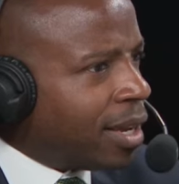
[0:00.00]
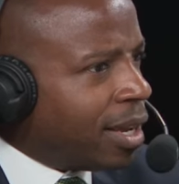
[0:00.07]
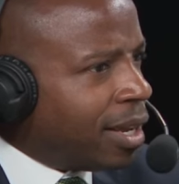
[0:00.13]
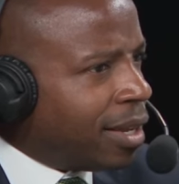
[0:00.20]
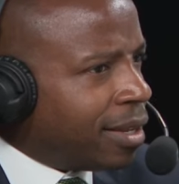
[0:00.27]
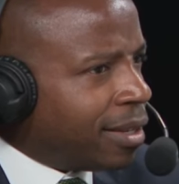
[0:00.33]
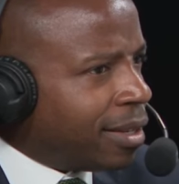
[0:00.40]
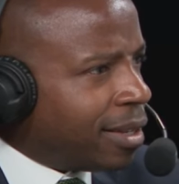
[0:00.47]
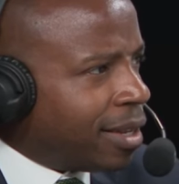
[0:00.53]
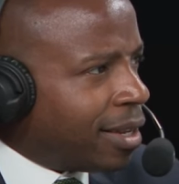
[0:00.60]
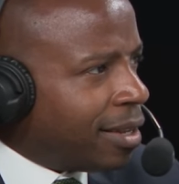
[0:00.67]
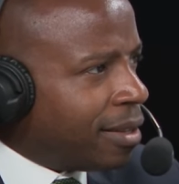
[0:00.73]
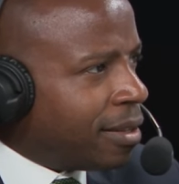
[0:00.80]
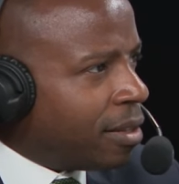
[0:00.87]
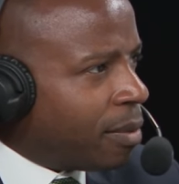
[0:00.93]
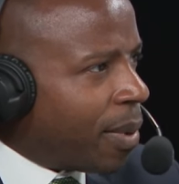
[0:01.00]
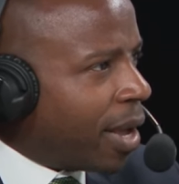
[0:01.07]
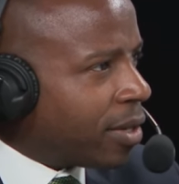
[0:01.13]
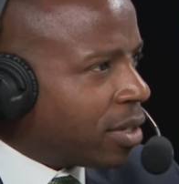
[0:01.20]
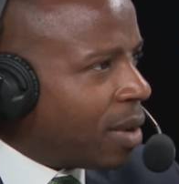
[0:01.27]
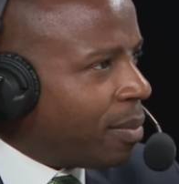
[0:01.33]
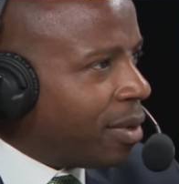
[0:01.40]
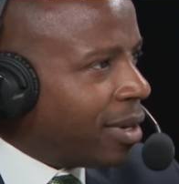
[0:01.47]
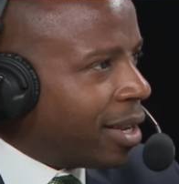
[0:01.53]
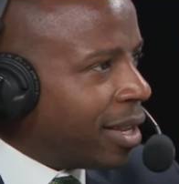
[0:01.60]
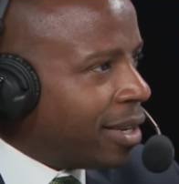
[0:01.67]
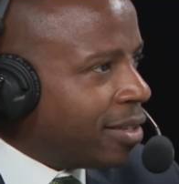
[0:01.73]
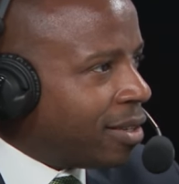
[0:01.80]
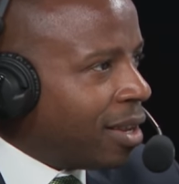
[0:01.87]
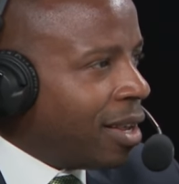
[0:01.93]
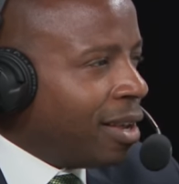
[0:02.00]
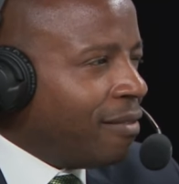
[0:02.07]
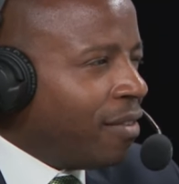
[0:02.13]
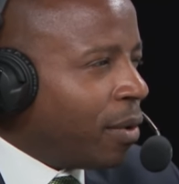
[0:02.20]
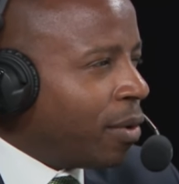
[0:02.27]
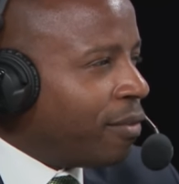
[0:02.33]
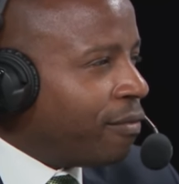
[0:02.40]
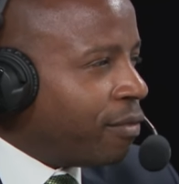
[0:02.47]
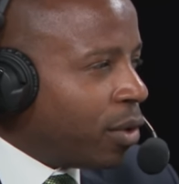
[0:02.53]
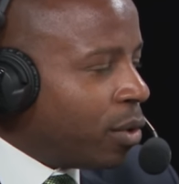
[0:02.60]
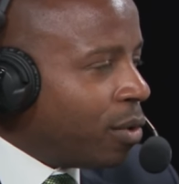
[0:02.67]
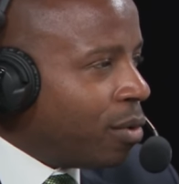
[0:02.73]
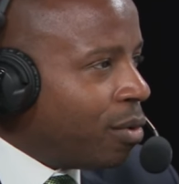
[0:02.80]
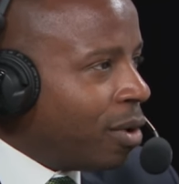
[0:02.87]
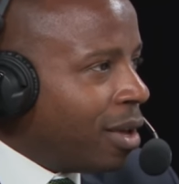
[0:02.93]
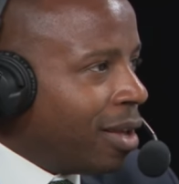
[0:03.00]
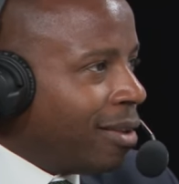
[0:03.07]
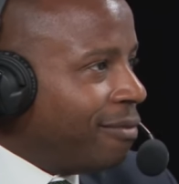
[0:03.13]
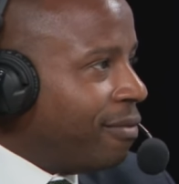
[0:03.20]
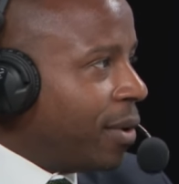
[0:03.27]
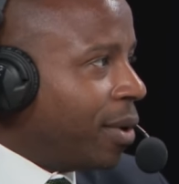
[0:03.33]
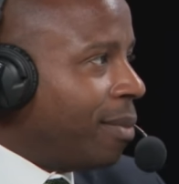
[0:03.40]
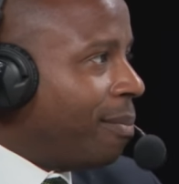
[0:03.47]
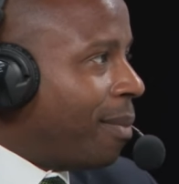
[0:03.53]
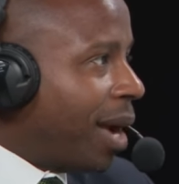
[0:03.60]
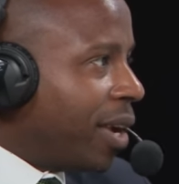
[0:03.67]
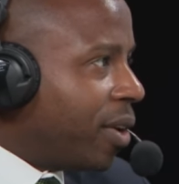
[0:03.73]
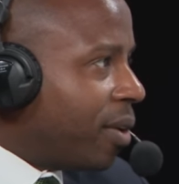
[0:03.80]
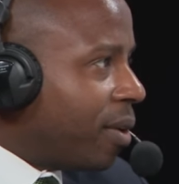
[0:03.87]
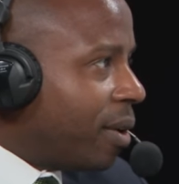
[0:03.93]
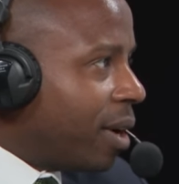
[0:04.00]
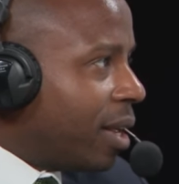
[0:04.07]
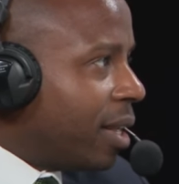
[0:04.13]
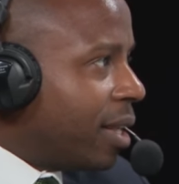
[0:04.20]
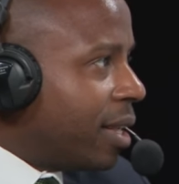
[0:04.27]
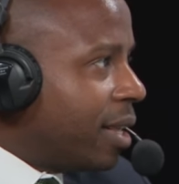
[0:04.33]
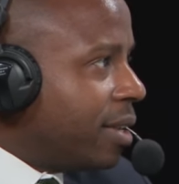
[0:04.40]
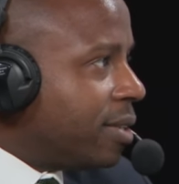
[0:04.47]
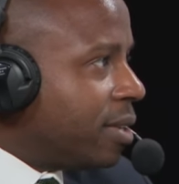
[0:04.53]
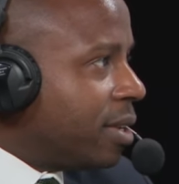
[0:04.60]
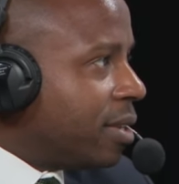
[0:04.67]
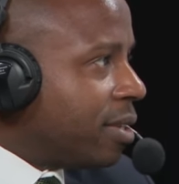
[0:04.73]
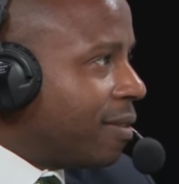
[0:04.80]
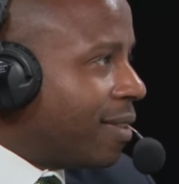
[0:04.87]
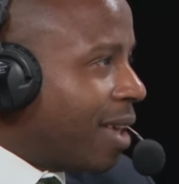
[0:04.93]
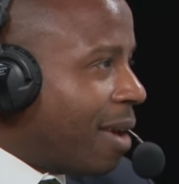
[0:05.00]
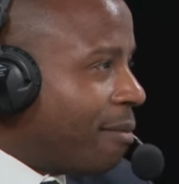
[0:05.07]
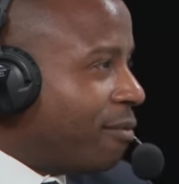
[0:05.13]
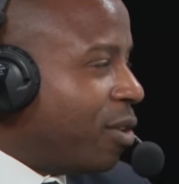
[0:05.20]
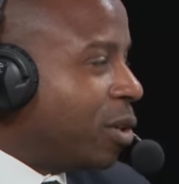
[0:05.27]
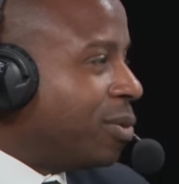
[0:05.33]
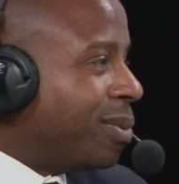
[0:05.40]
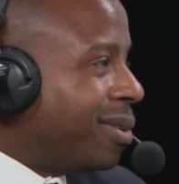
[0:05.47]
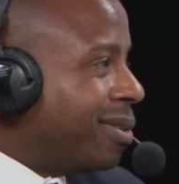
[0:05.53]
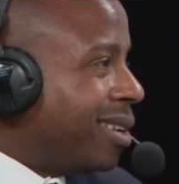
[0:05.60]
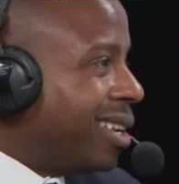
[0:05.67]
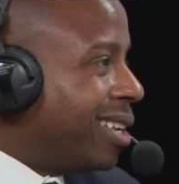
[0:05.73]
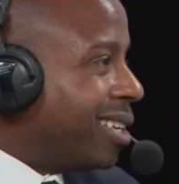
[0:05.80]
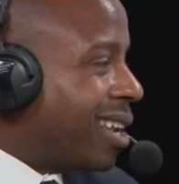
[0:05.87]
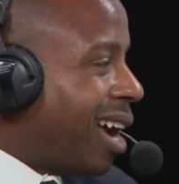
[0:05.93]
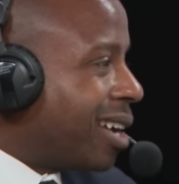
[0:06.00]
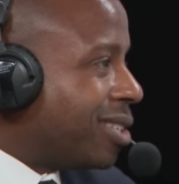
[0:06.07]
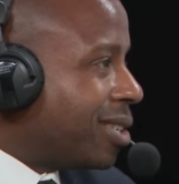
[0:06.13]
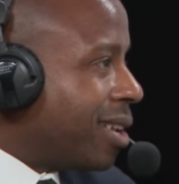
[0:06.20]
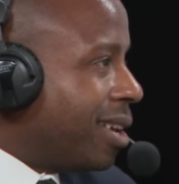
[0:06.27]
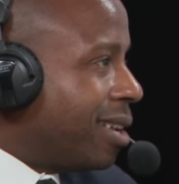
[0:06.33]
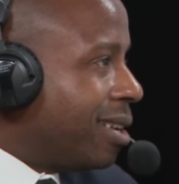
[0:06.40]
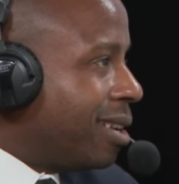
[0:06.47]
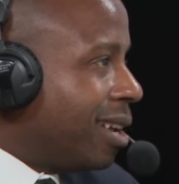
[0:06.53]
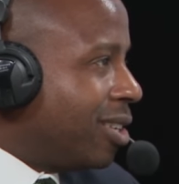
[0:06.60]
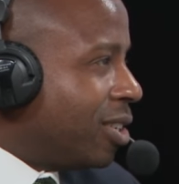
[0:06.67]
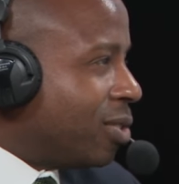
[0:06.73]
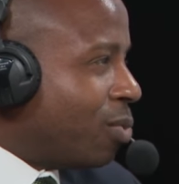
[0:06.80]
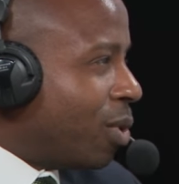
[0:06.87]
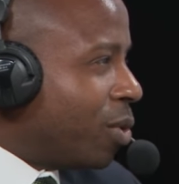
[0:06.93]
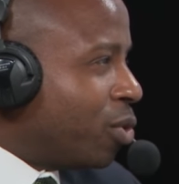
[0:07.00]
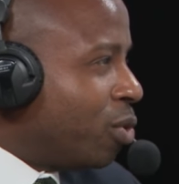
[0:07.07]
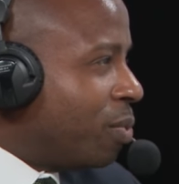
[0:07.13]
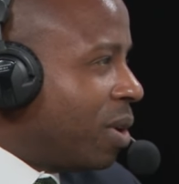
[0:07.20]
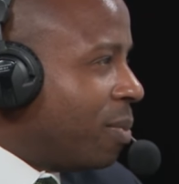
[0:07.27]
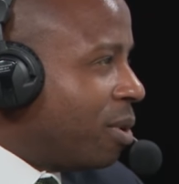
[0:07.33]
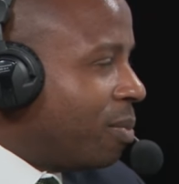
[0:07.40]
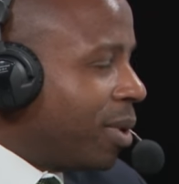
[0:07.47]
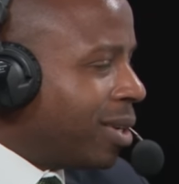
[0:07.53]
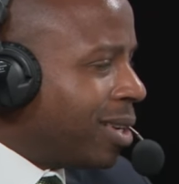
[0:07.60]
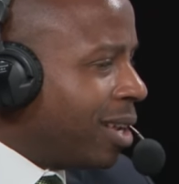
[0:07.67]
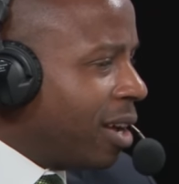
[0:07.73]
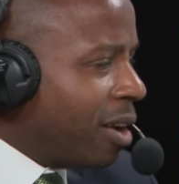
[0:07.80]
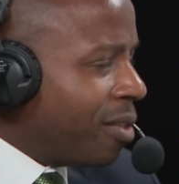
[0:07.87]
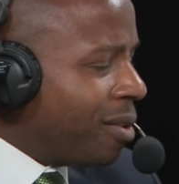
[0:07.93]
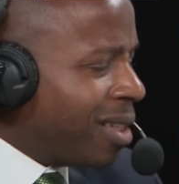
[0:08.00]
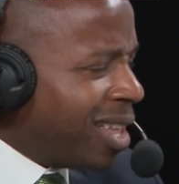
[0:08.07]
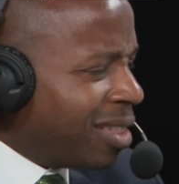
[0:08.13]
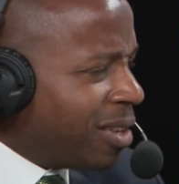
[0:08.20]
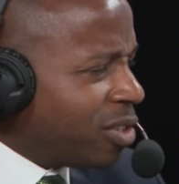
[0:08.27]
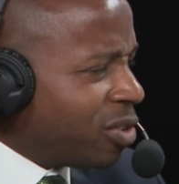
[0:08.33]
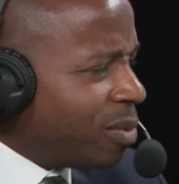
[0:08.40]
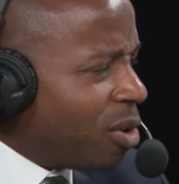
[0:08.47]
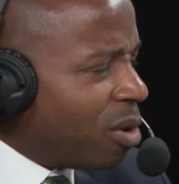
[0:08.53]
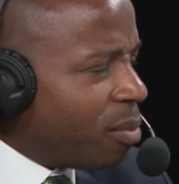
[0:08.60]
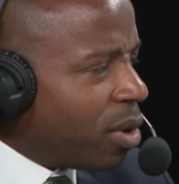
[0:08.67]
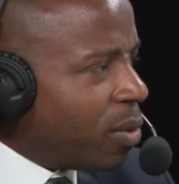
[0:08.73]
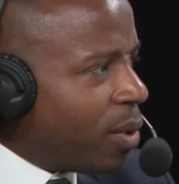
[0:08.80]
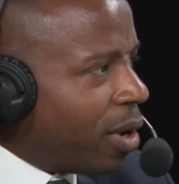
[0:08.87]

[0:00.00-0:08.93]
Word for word: uh, uh, the past couple of days, very few. Very minor uh, incidents of the having folks been intoxicated, uh, just one or two people. But uh, other than that, things have been going pretty